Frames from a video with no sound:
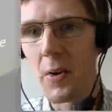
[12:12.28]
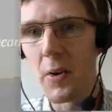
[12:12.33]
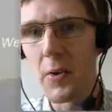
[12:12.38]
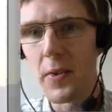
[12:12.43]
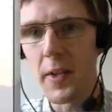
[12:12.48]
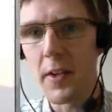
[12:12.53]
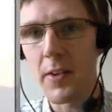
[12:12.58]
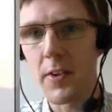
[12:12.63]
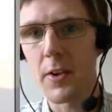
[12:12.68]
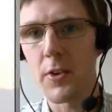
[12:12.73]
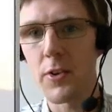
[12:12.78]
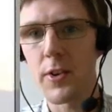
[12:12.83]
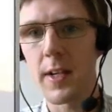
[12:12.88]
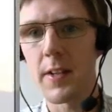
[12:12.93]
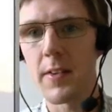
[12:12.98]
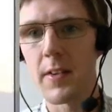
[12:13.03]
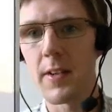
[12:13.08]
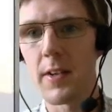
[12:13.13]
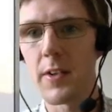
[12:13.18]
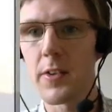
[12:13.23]
or the
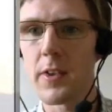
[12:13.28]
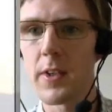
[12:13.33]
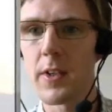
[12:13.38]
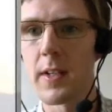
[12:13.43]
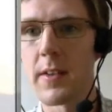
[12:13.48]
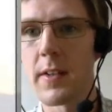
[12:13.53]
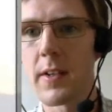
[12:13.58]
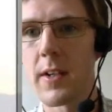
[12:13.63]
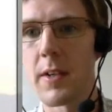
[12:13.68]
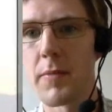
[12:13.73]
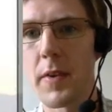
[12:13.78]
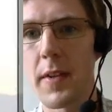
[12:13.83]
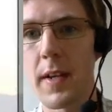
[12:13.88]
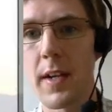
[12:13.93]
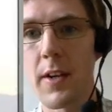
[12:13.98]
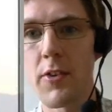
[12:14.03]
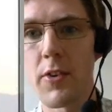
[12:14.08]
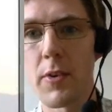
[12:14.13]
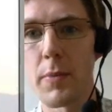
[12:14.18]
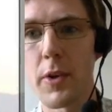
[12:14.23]
associated article in the
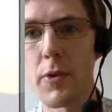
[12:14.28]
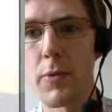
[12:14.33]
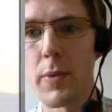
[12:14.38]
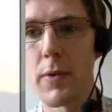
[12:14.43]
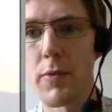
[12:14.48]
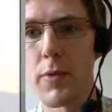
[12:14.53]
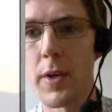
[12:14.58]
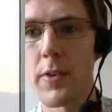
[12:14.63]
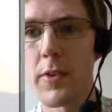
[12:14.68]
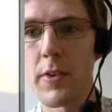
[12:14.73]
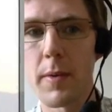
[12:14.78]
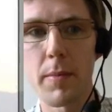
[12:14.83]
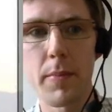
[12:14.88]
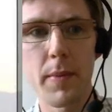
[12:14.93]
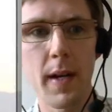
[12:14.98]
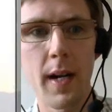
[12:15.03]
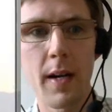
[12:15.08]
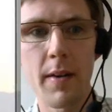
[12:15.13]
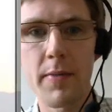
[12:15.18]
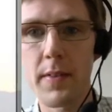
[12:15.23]
conversation, which we wrote
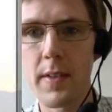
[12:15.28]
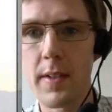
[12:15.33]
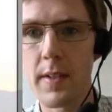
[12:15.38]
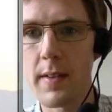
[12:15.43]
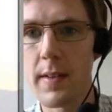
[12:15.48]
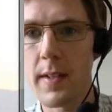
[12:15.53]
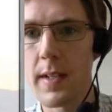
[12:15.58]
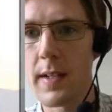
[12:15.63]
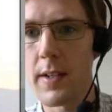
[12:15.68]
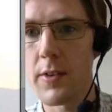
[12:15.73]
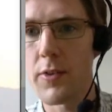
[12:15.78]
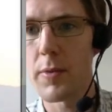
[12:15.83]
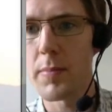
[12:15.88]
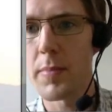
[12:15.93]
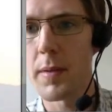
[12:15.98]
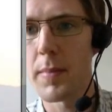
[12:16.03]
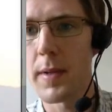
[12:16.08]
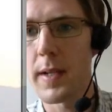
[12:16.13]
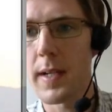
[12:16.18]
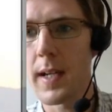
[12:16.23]
up after the
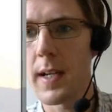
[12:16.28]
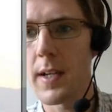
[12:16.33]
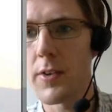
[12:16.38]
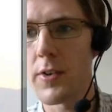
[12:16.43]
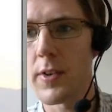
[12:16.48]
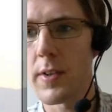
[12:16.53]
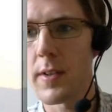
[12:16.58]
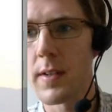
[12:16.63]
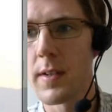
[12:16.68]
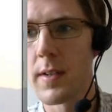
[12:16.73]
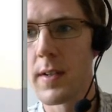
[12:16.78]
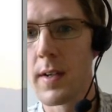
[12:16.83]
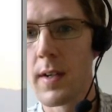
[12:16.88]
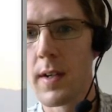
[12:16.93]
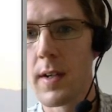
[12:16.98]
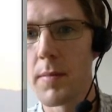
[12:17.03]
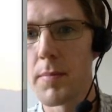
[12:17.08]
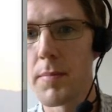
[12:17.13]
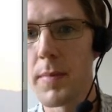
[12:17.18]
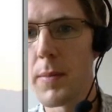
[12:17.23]
initial publication.
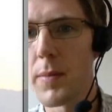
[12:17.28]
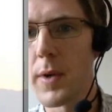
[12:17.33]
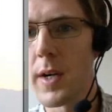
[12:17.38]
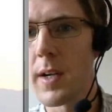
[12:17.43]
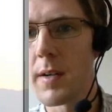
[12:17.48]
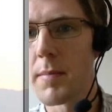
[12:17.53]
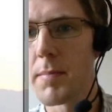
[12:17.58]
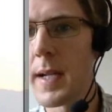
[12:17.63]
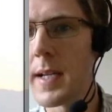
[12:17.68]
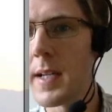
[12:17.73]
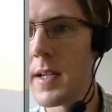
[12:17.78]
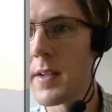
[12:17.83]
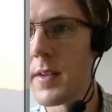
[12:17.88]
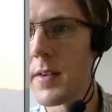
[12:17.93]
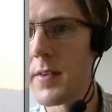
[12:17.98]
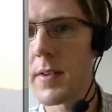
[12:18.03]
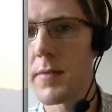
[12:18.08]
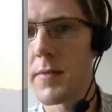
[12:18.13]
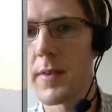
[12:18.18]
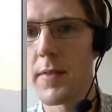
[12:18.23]
Meanwhile, many
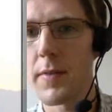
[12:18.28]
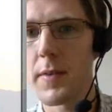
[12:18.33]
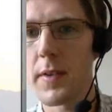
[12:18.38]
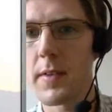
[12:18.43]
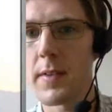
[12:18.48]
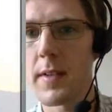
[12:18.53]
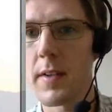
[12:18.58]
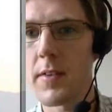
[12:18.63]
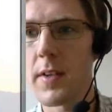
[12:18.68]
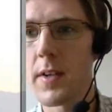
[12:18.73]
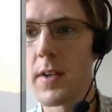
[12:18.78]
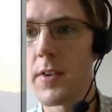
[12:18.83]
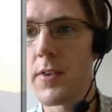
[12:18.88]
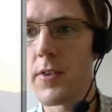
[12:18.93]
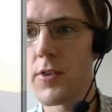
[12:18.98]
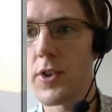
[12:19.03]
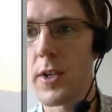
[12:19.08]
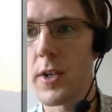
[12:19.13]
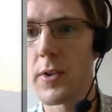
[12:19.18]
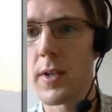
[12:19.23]
others have
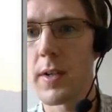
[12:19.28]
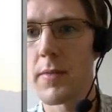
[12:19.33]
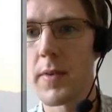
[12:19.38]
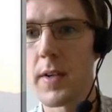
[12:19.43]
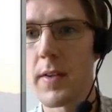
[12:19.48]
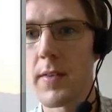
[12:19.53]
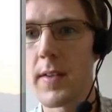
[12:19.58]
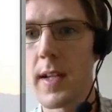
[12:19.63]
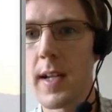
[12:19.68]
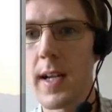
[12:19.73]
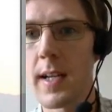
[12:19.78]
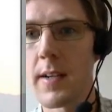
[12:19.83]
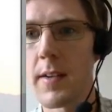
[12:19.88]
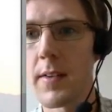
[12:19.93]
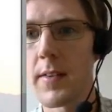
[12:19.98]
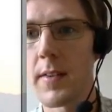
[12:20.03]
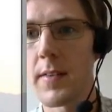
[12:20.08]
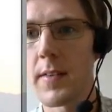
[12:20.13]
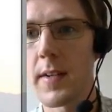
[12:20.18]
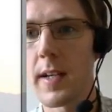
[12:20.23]
discussed geodiversity
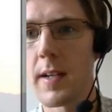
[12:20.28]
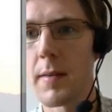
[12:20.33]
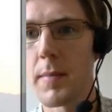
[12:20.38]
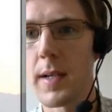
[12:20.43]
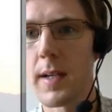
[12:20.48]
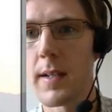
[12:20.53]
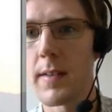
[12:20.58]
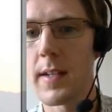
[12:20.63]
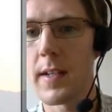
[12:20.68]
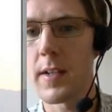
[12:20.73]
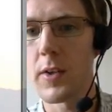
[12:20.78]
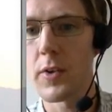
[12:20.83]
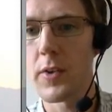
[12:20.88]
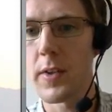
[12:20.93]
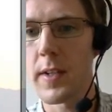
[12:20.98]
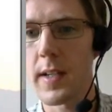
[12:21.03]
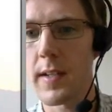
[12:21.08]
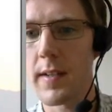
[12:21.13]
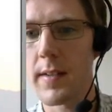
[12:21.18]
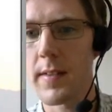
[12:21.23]
in a sustainability
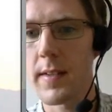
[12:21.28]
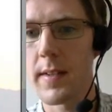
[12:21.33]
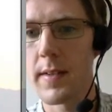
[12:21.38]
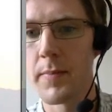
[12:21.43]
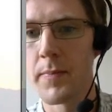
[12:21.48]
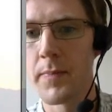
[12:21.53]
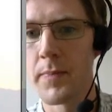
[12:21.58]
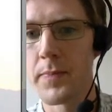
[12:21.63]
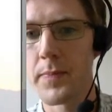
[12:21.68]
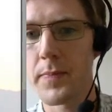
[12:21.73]
context.